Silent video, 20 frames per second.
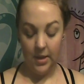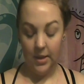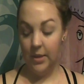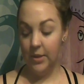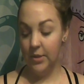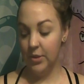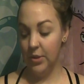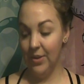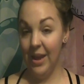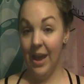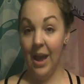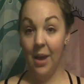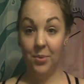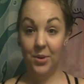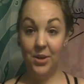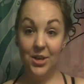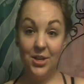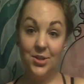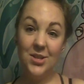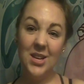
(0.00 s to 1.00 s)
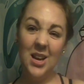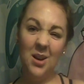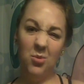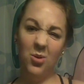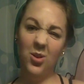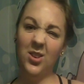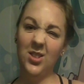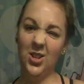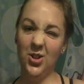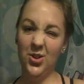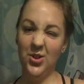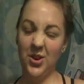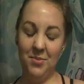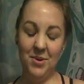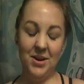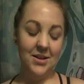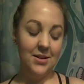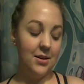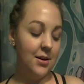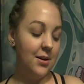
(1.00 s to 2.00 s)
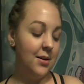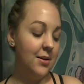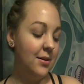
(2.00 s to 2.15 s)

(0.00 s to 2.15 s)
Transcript: So yeah, I'm going to use that more as a treatment.